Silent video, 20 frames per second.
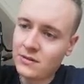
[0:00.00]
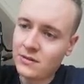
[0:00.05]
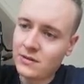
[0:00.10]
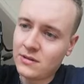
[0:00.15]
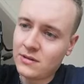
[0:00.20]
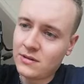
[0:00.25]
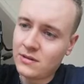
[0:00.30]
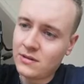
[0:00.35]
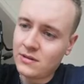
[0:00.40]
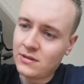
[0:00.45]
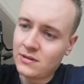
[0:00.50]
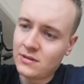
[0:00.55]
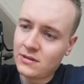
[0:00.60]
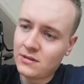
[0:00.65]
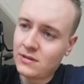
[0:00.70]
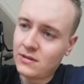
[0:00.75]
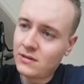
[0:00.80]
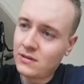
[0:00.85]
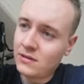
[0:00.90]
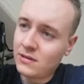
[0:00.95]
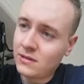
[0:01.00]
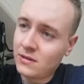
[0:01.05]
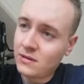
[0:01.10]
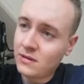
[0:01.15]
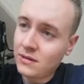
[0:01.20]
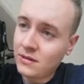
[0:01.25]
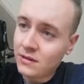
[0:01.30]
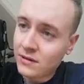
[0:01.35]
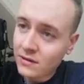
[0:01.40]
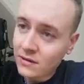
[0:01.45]

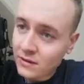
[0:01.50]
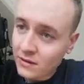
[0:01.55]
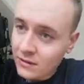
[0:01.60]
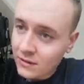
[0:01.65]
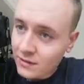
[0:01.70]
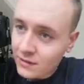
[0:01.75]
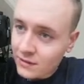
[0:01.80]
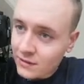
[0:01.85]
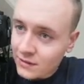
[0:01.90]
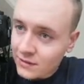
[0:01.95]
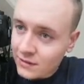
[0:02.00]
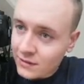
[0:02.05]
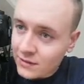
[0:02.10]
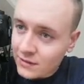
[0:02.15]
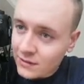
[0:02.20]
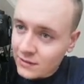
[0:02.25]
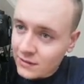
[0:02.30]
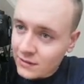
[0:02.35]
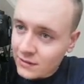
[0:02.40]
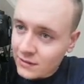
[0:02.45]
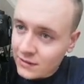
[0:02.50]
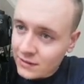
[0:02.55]
(silence)